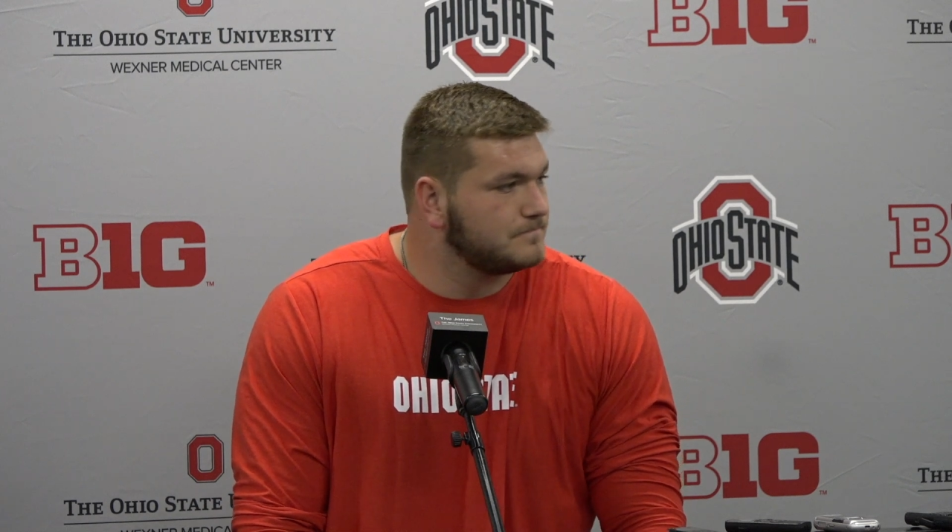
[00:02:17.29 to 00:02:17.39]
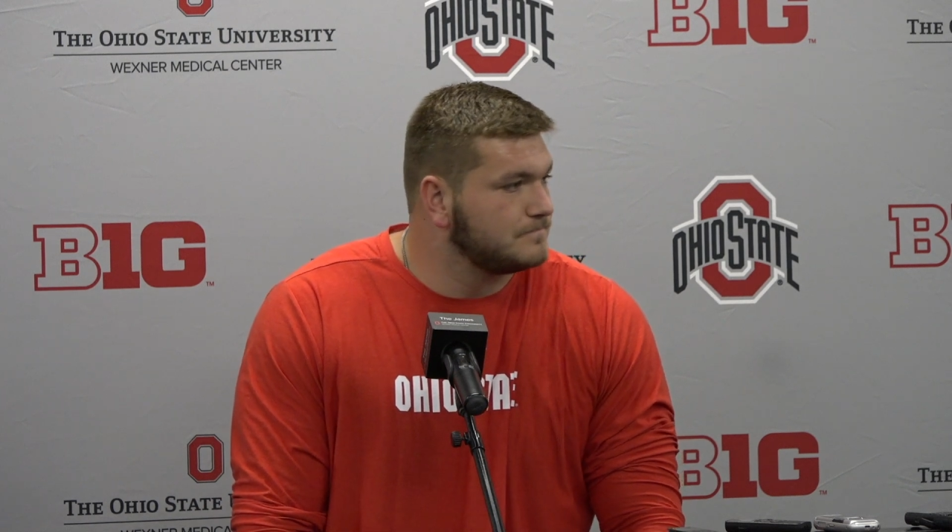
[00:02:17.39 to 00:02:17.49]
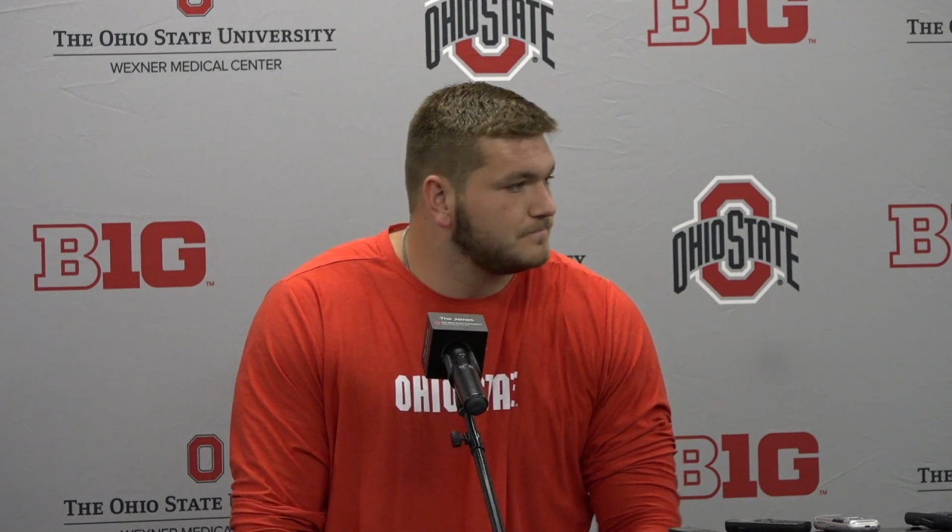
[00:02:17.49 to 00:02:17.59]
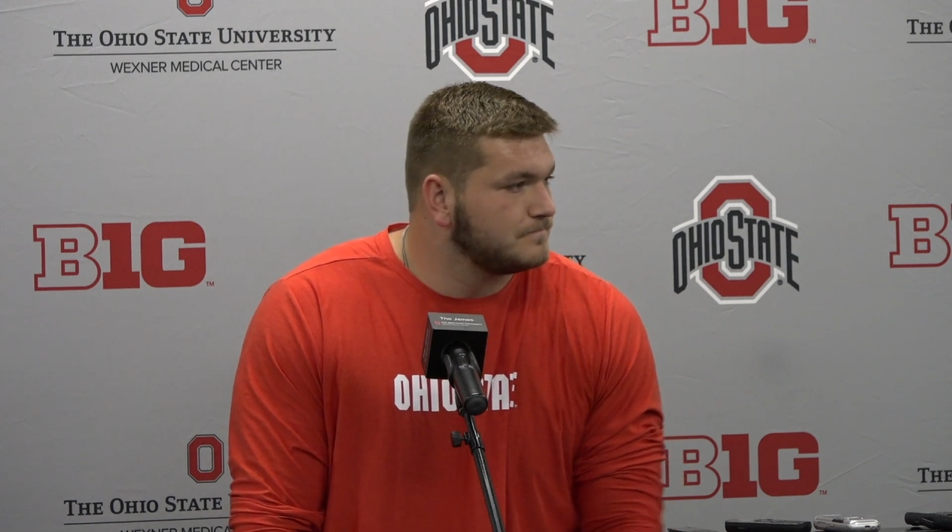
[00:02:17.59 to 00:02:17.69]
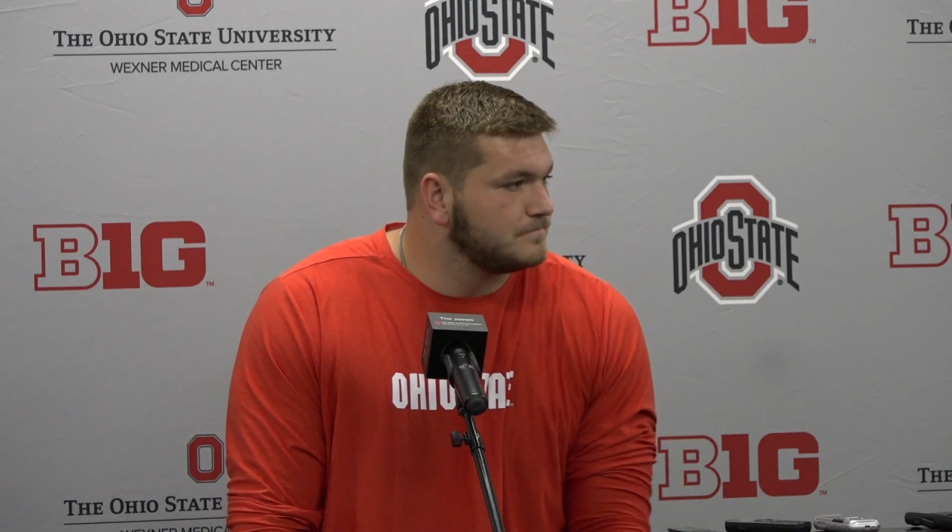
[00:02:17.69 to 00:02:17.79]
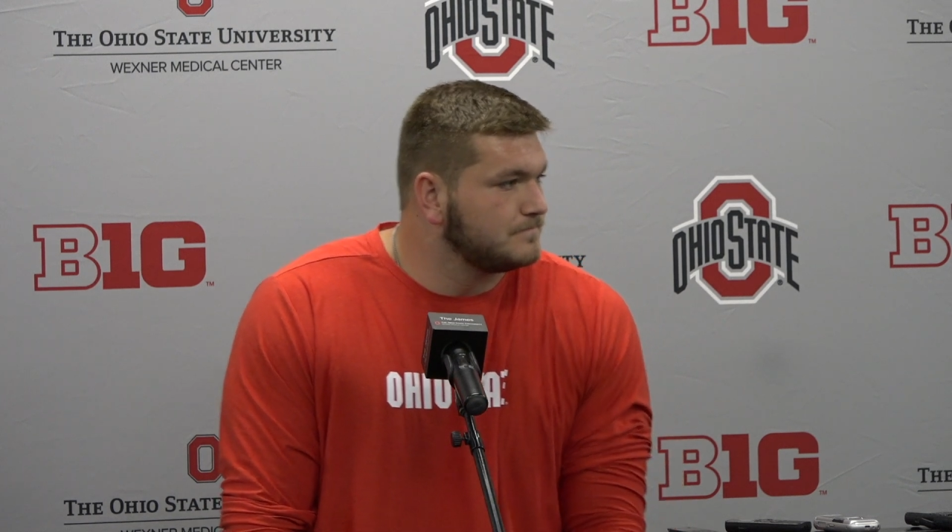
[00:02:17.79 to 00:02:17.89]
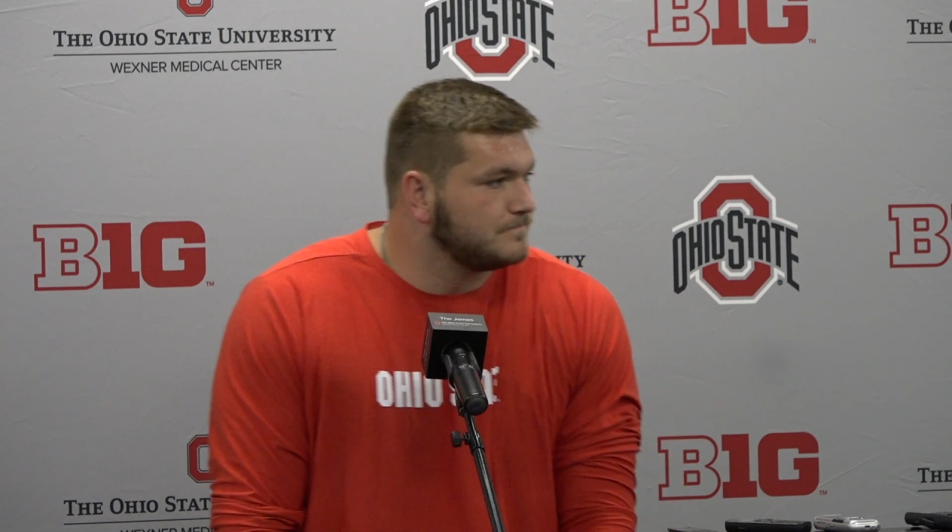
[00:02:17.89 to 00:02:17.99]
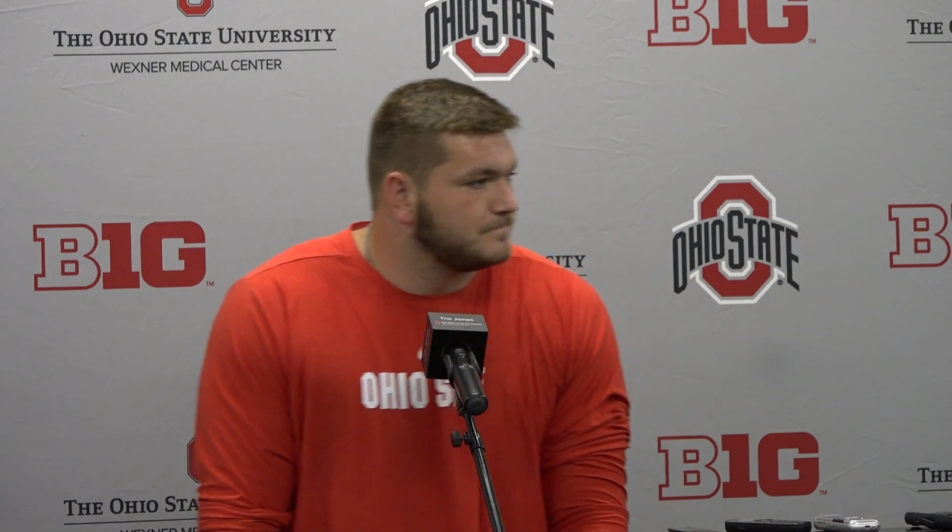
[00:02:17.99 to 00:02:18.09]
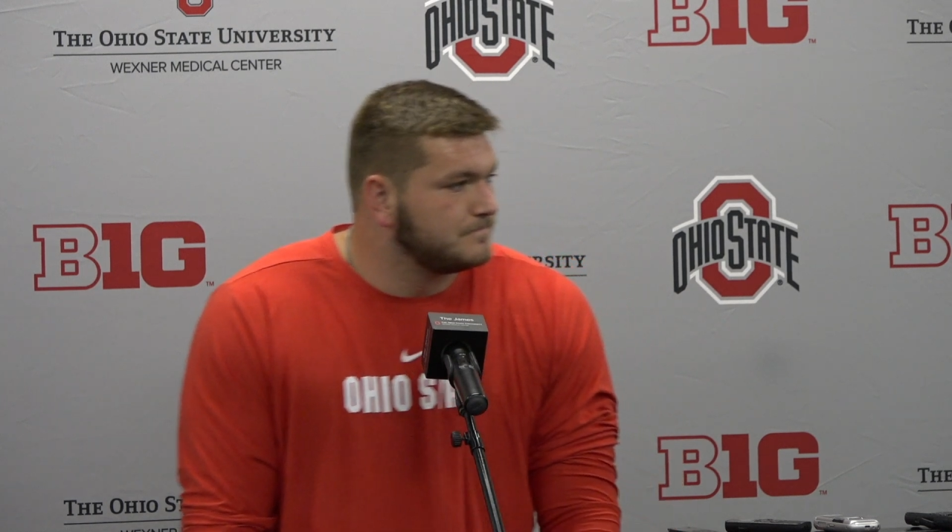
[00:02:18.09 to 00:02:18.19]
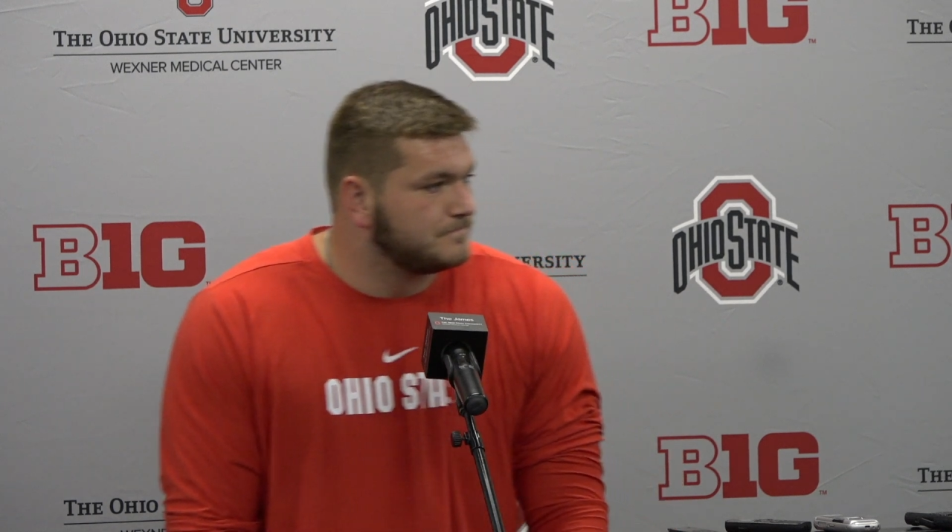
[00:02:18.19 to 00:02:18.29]

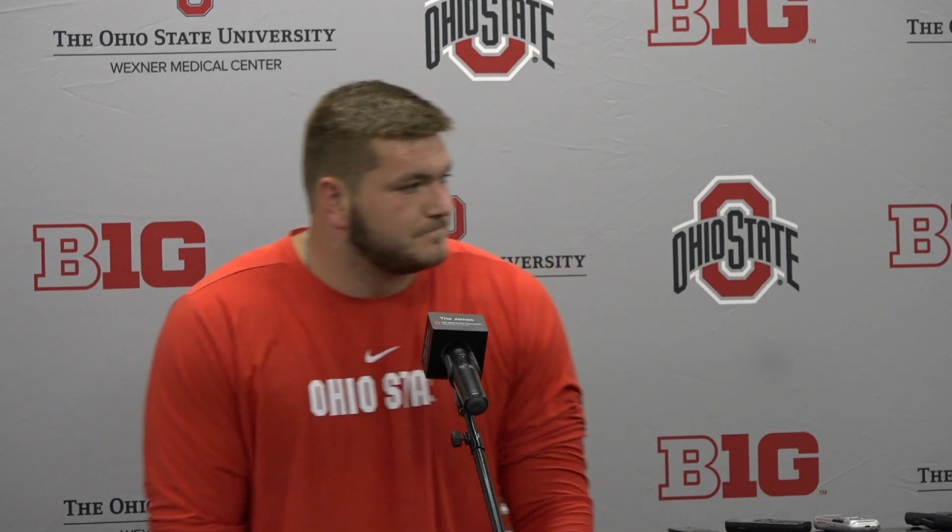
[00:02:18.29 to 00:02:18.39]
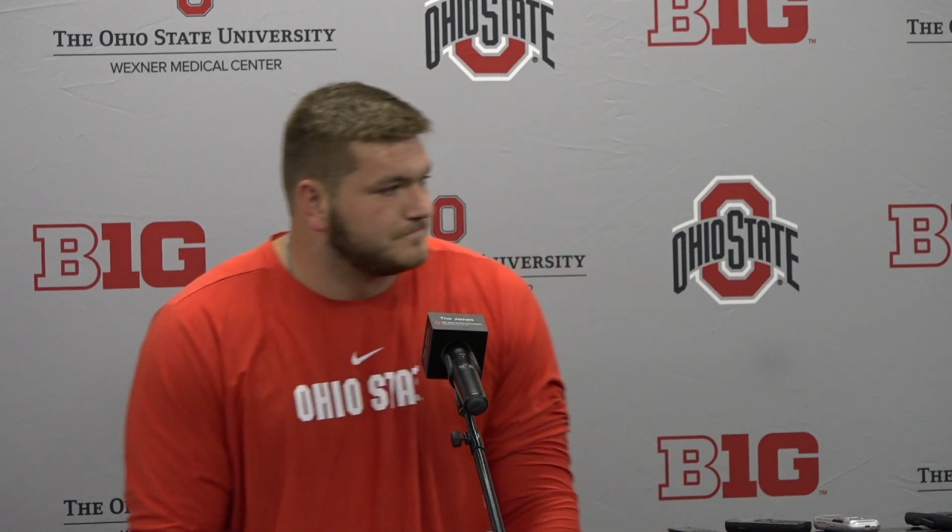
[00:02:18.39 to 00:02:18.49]
610